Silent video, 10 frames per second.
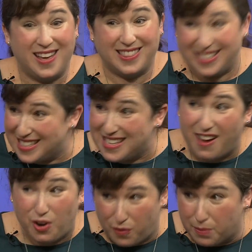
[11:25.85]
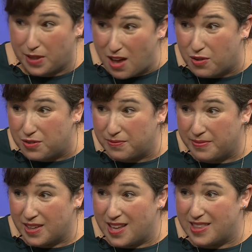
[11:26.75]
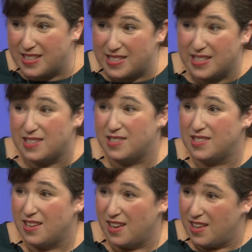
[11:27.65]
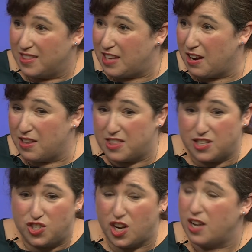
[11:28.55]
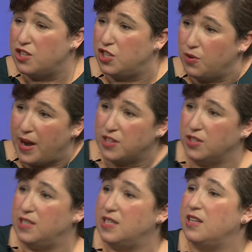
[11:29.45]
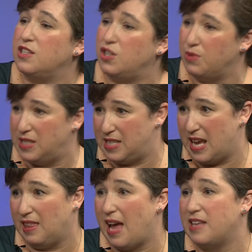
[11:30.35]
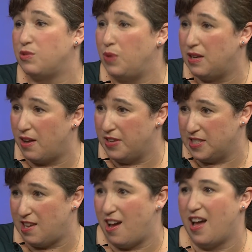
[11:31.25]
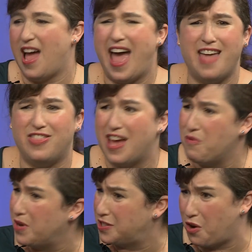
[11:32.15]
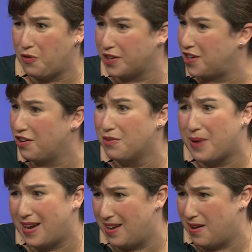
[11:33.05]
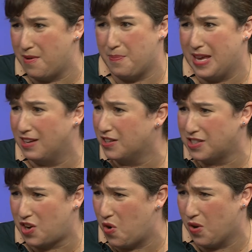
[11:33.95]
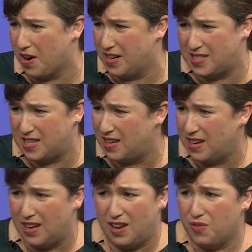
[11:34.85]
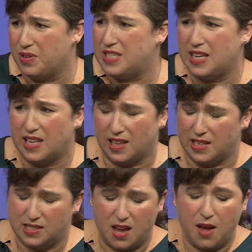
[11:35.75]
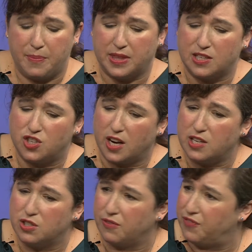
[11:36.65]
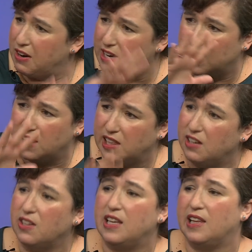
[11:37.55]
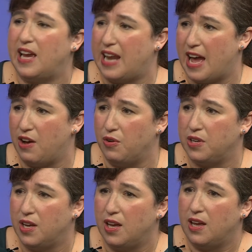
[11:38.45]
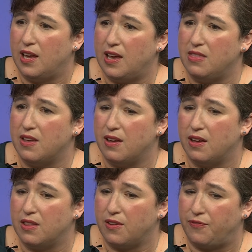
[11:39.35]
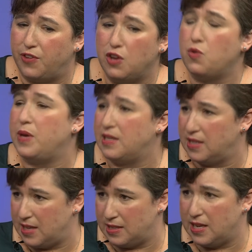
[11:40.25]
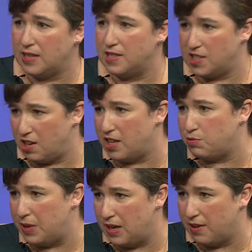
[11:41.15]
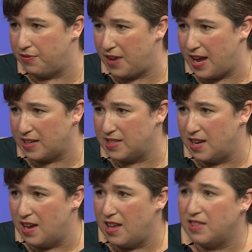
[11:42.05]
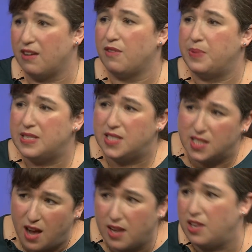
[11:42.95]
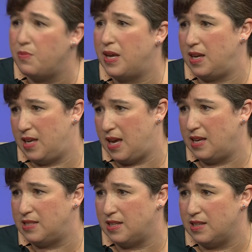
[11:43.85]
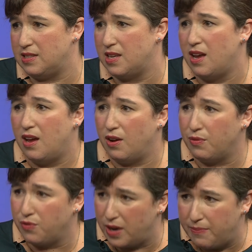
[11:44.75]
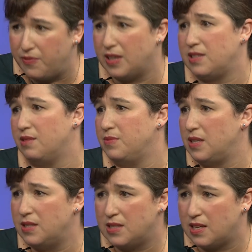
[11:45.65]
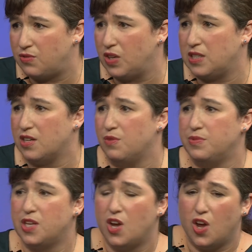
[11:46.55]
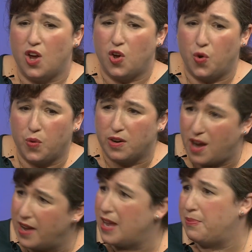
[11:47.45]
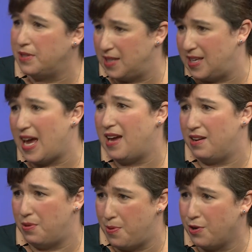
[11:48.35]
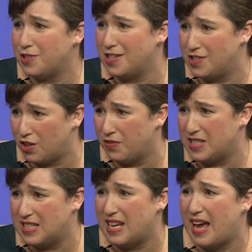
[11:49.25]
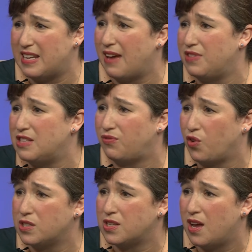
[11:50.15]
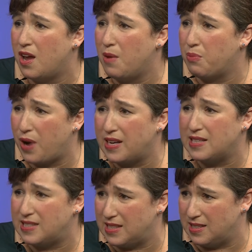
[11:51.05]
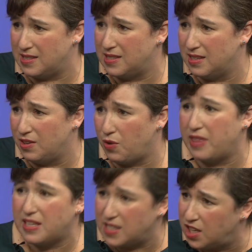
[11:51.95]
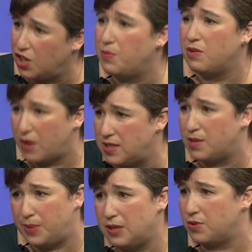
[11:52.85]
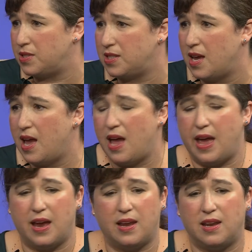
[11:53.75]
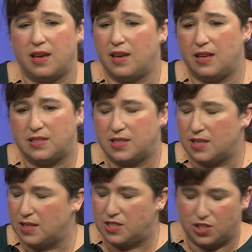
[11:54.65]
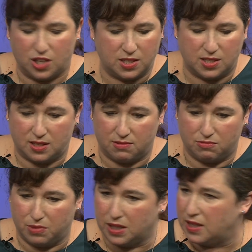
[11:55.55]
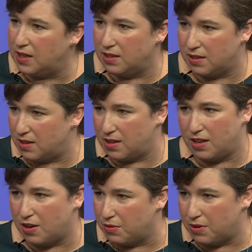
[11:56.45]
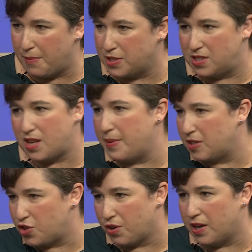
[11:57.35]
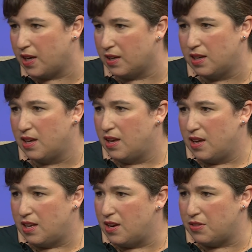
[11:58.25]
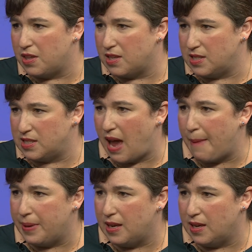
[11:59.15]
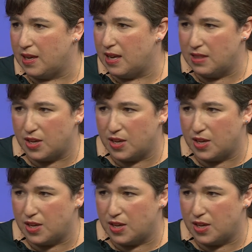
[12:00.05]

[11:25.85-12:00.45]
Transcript: This is not overblown. Yeah. This yeah. is the, the judge who actually did issue a stay last week on this law mm-hmm. and then was overturned by an by just a couple court. of days. Ridiculous. Yeah. But the judge very clearly laid out in the, the few weeks that that Texas law has been in effect, there have been documented cases of rape victims, incest victims, who were not able to get abortion services and had to have these forced pregnancies, right? That's a yeah. human rights abuse. And it's it's just really, you know, almost stomach churning you know that this is happening in the